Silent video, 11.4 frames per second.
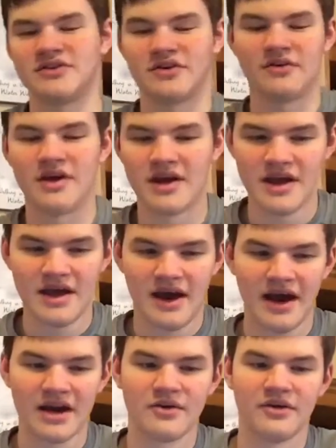So
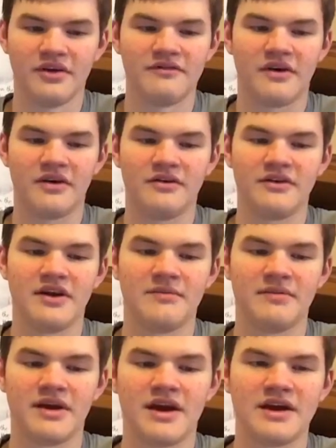I didn't really follow the
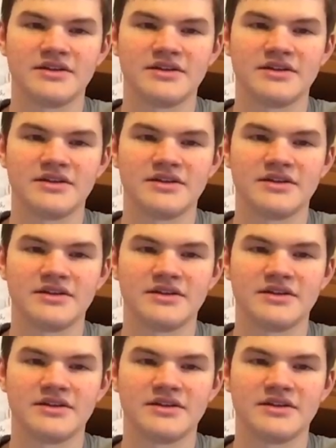NBA